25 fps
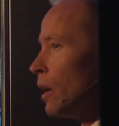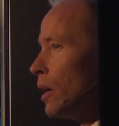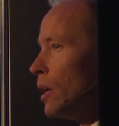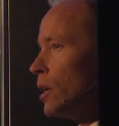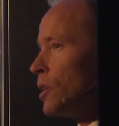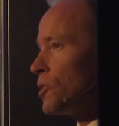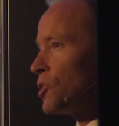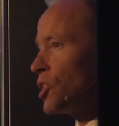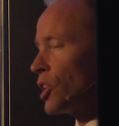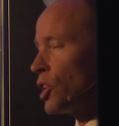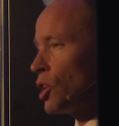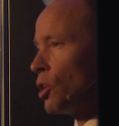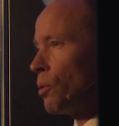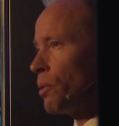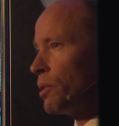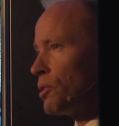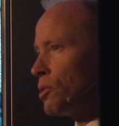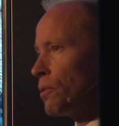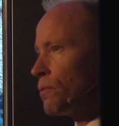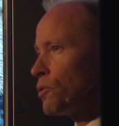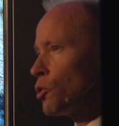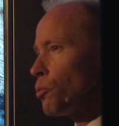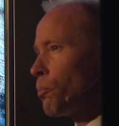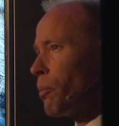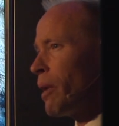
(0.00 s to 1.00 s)
Security
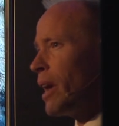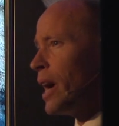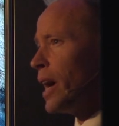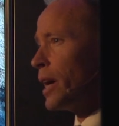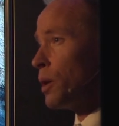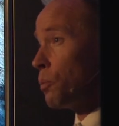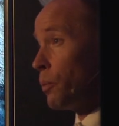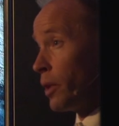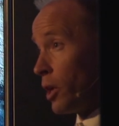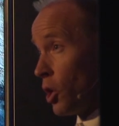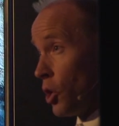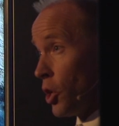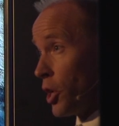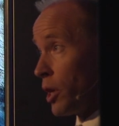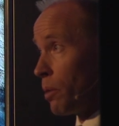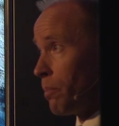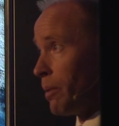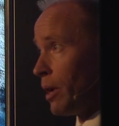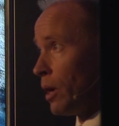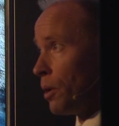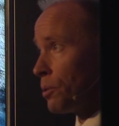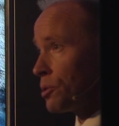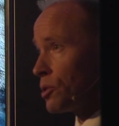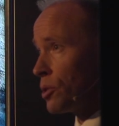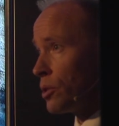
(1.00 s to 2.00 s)
of supply we heard
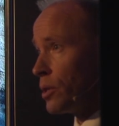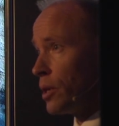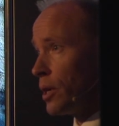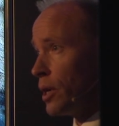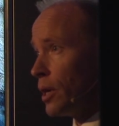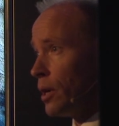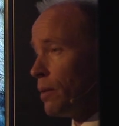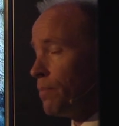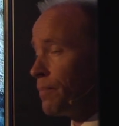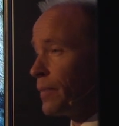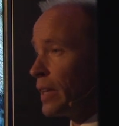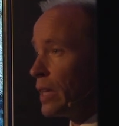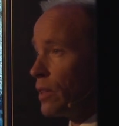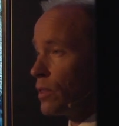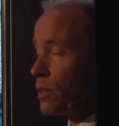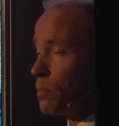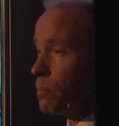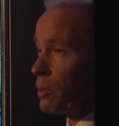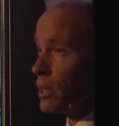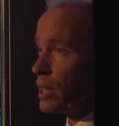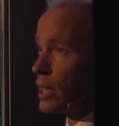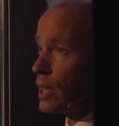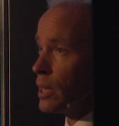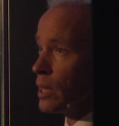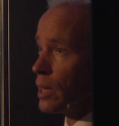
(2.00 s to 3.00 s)
about in the
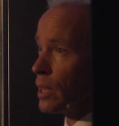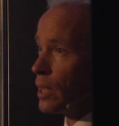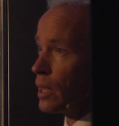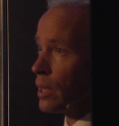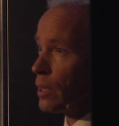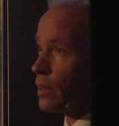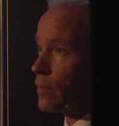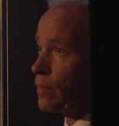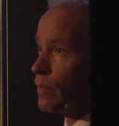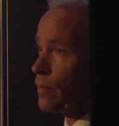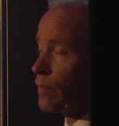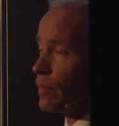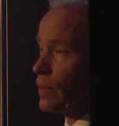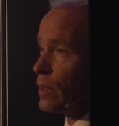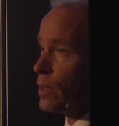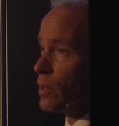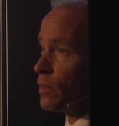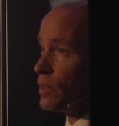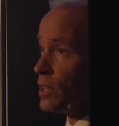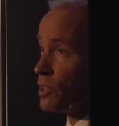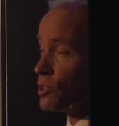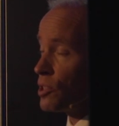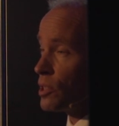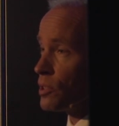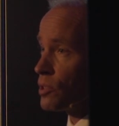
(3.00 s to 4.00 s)
beginning.
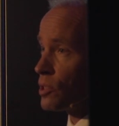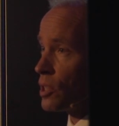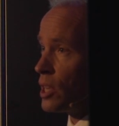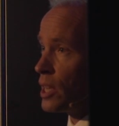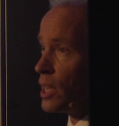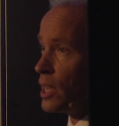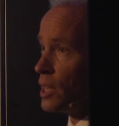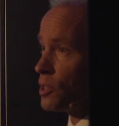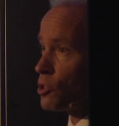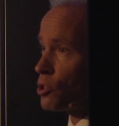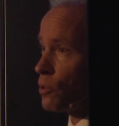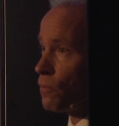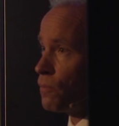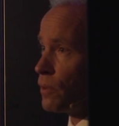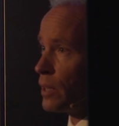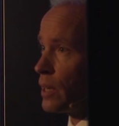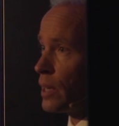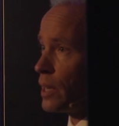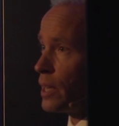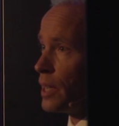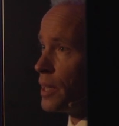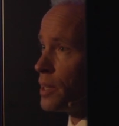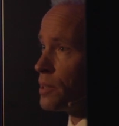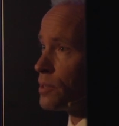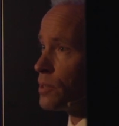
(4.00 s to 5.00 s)
This is key to
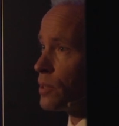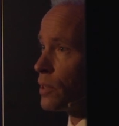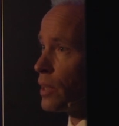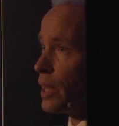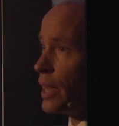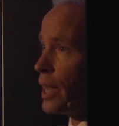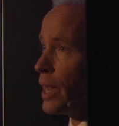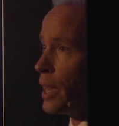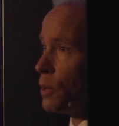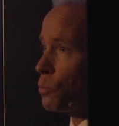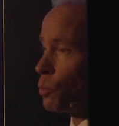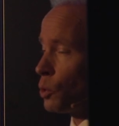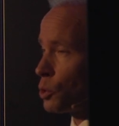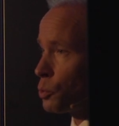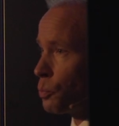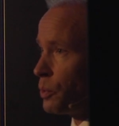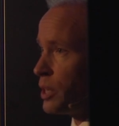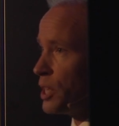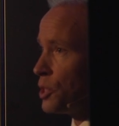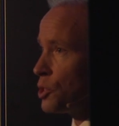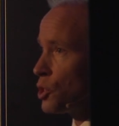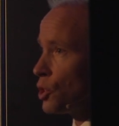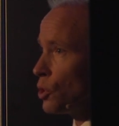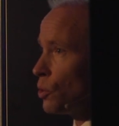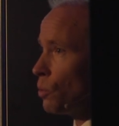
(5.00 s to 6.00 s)
Finland, and what
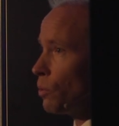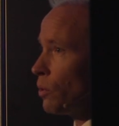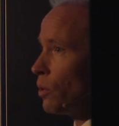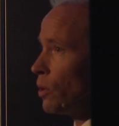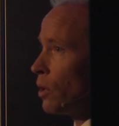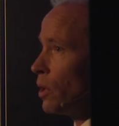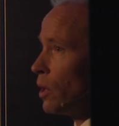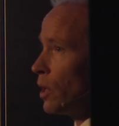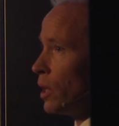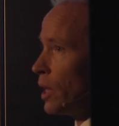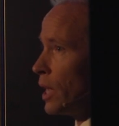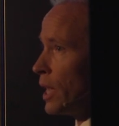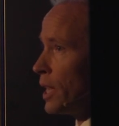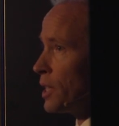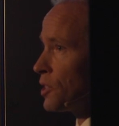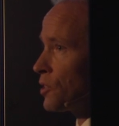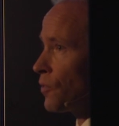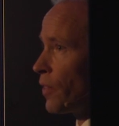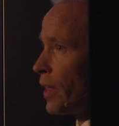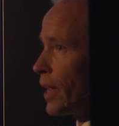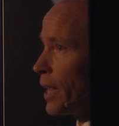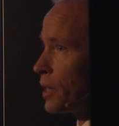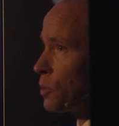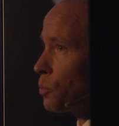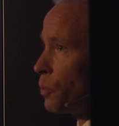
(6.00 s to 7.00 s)
we do is
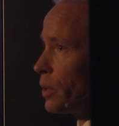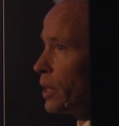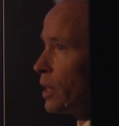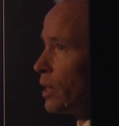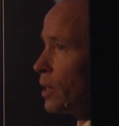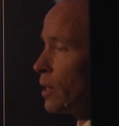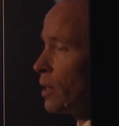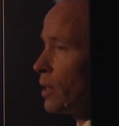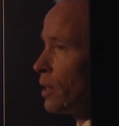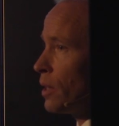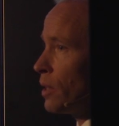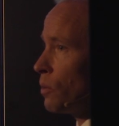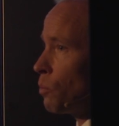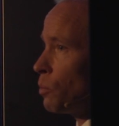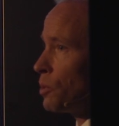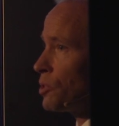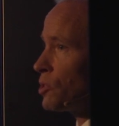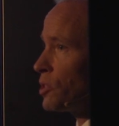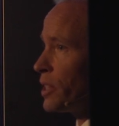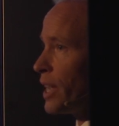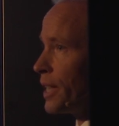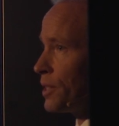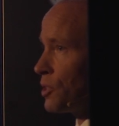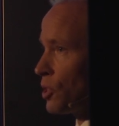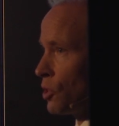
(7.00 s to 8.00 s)
that we
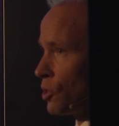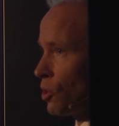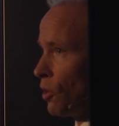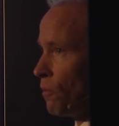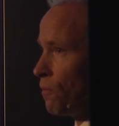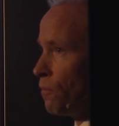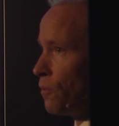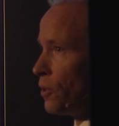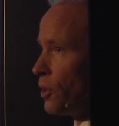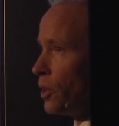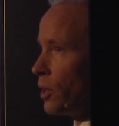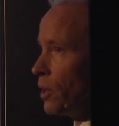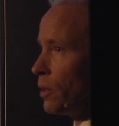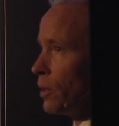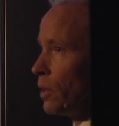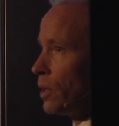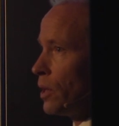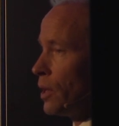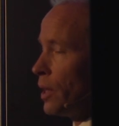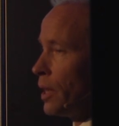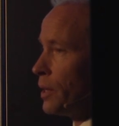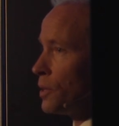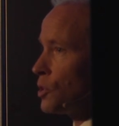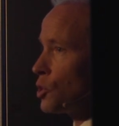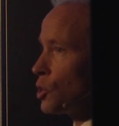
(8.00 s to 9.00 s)
set an offer
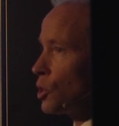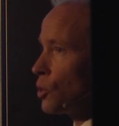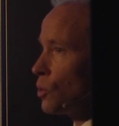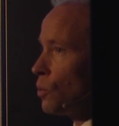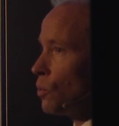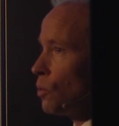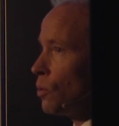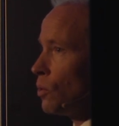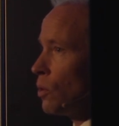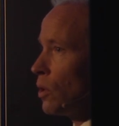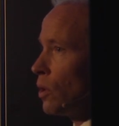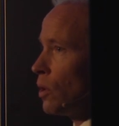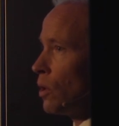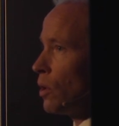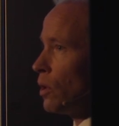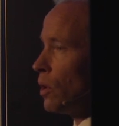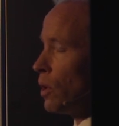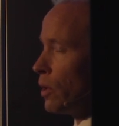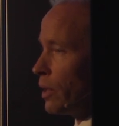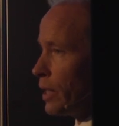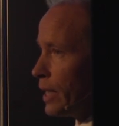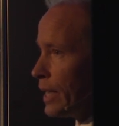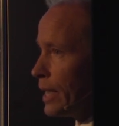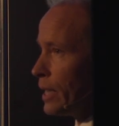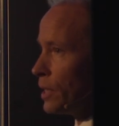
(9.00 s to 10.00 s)
to
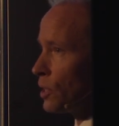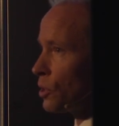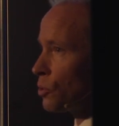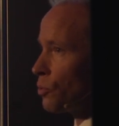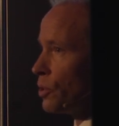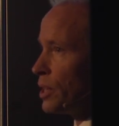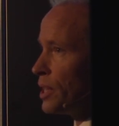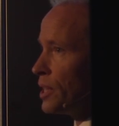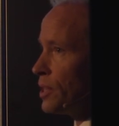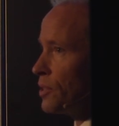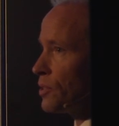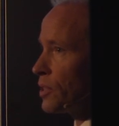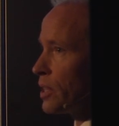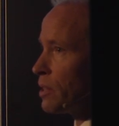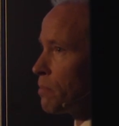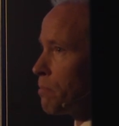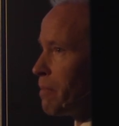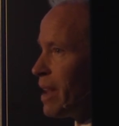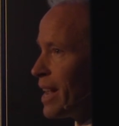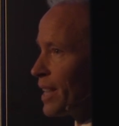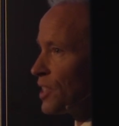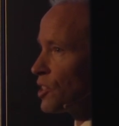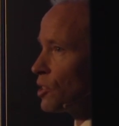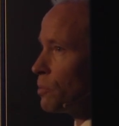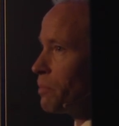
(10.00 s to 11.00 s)
increase and
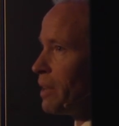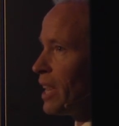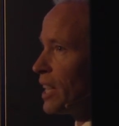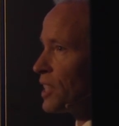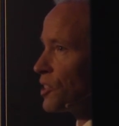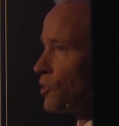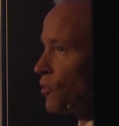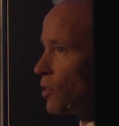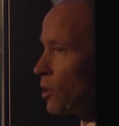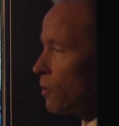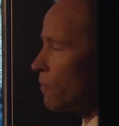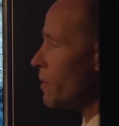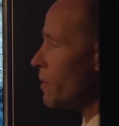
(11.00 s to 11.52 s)
maximize the